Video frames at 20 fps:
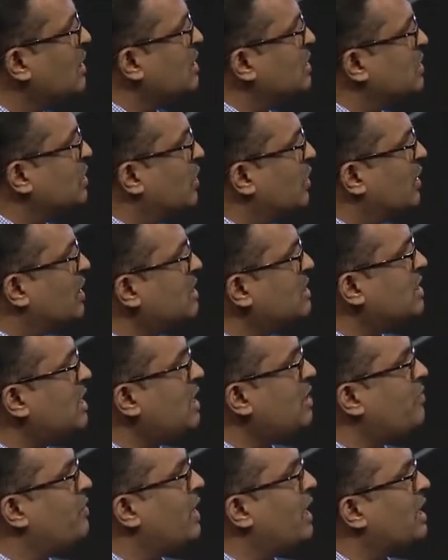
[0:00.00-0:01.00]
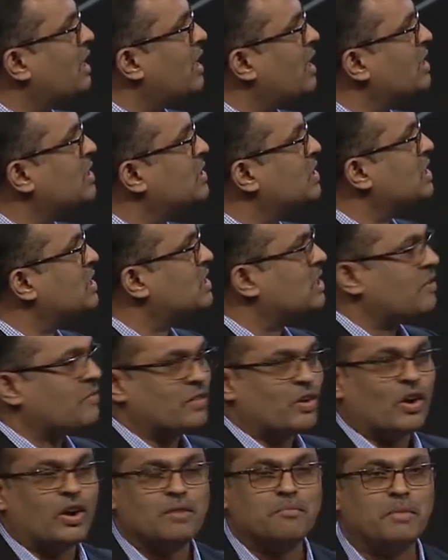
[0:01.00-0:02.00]
So digital fiat currencies
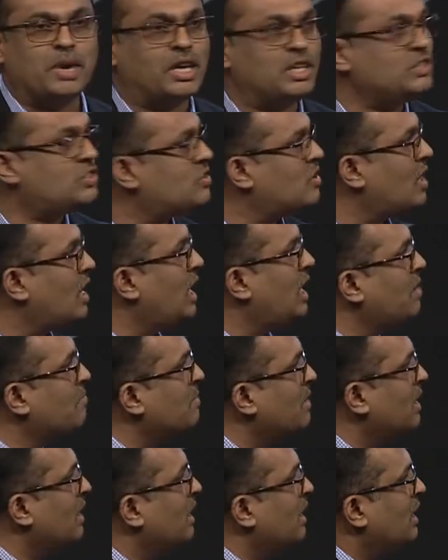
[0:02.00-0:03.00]
have gone mainstream.